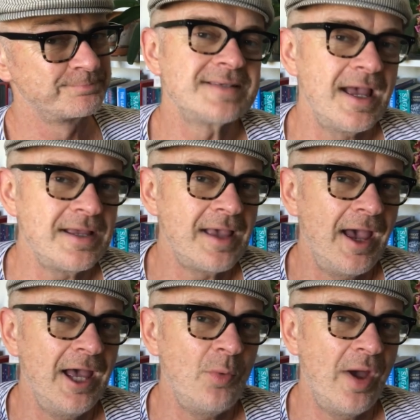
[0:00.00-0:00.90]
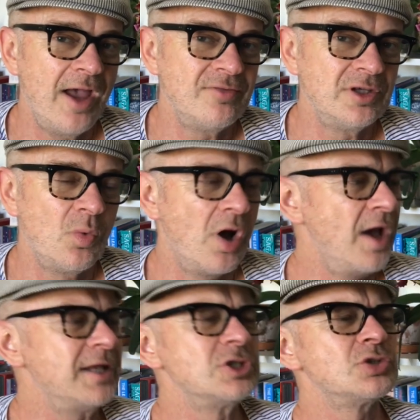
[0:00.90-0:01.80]
Take care wherever you
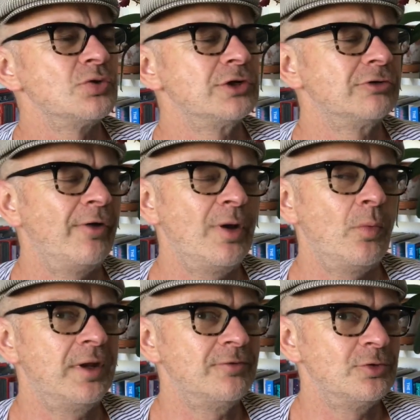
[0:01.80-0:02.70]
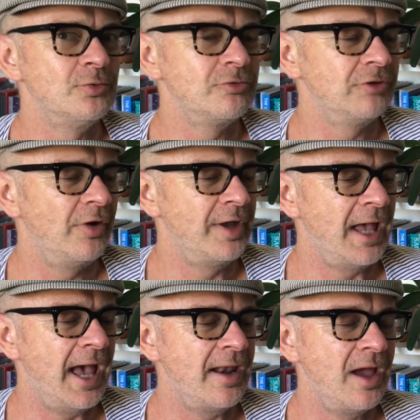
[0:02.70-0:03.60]
are. Enjoy growing whatever you're growing,
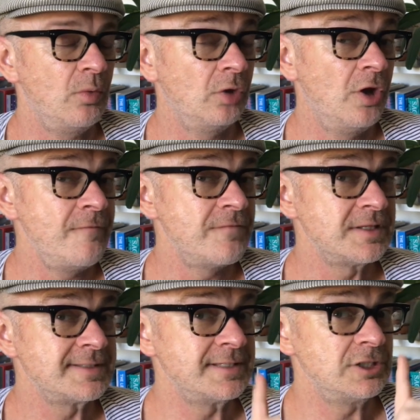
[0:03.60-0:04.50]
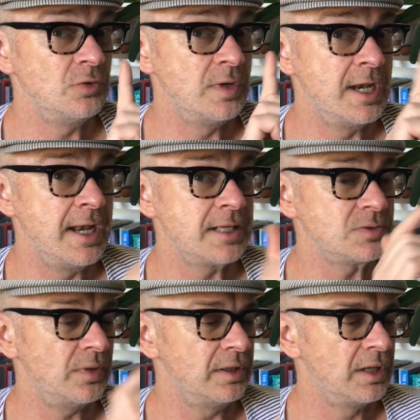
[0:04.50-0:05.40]
and I will hopefully see you
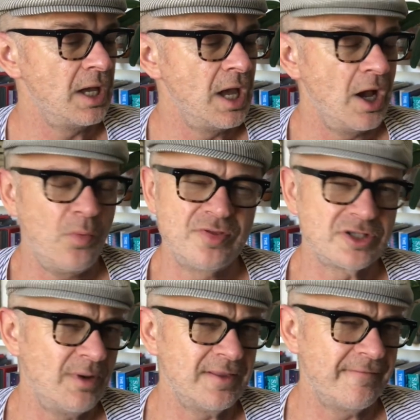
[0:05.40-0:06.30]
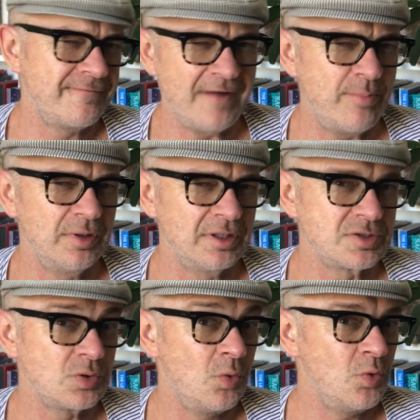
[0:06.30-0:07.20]
next week with some other
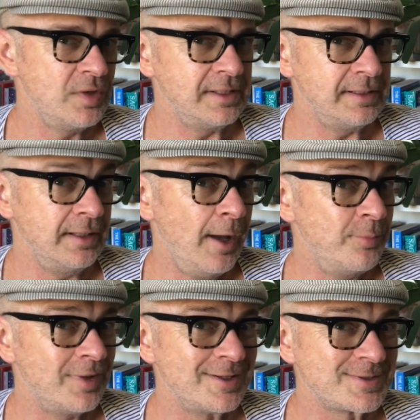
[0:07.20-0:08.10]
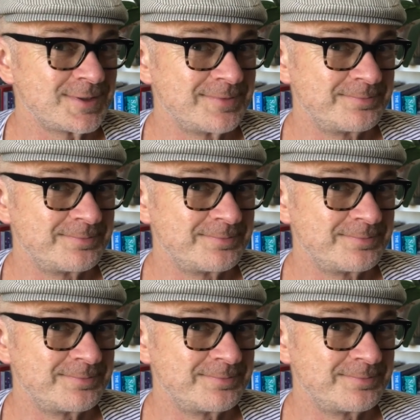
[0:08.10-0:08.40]
fabulous orchidy updates.